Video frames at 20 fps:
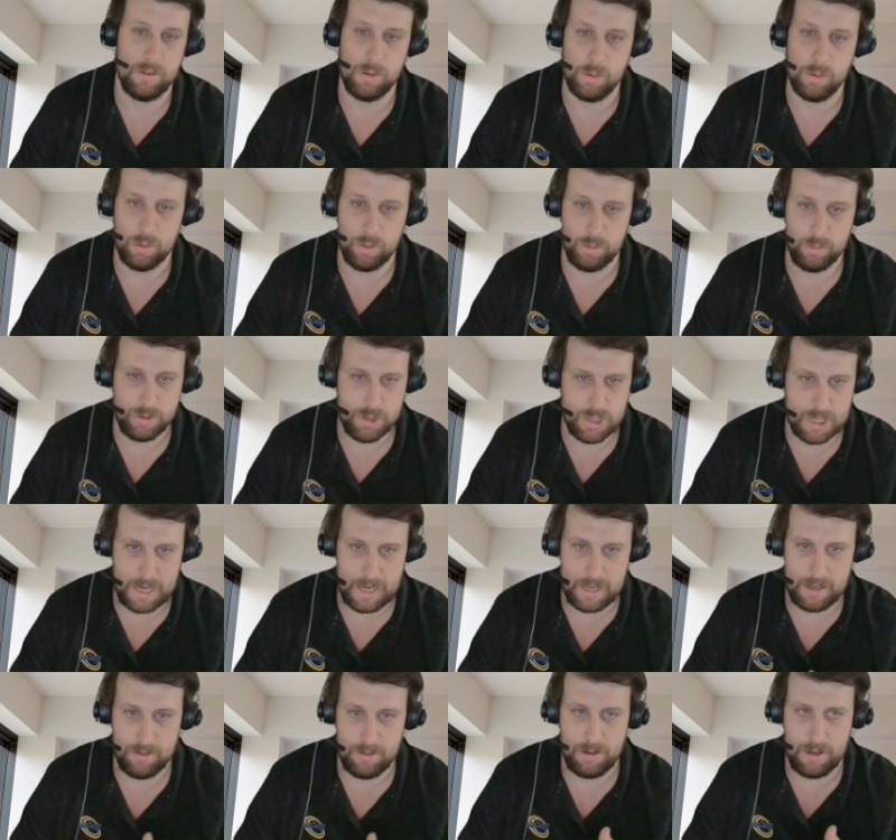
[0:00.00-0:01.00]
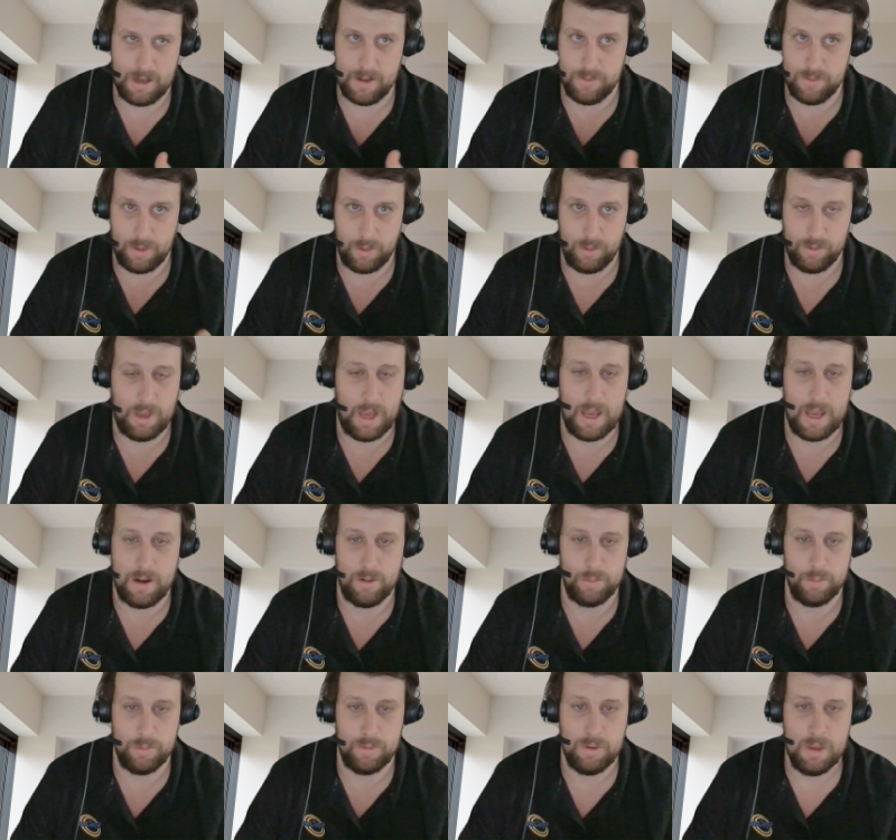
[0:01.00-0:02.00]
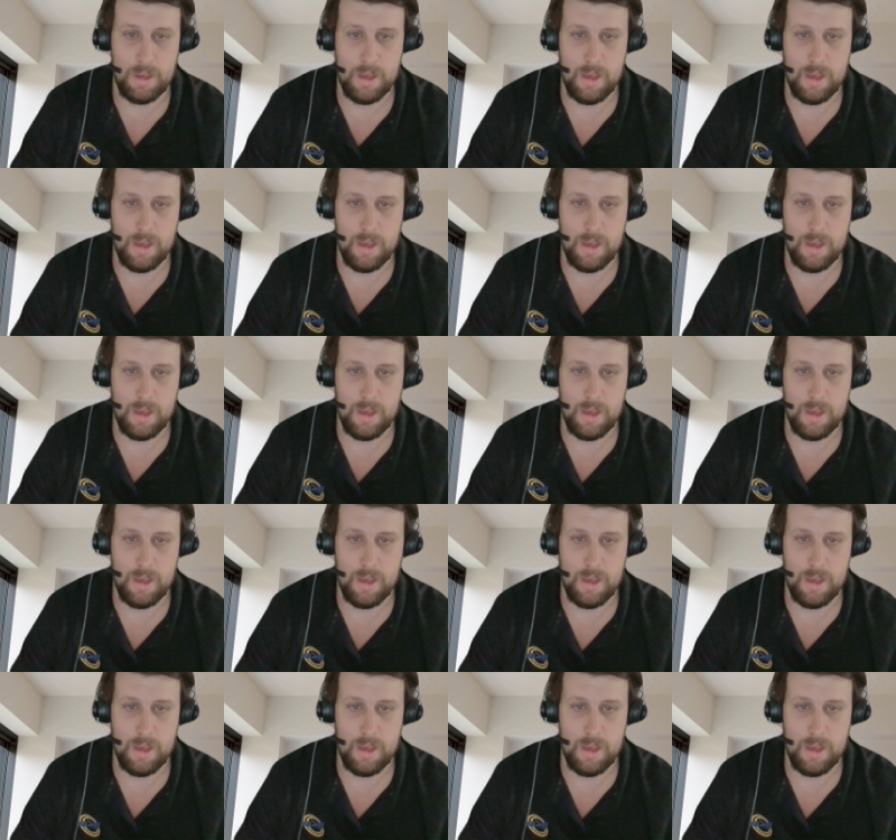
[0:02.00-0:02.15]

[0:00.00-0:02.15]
Google Chat, any of those items.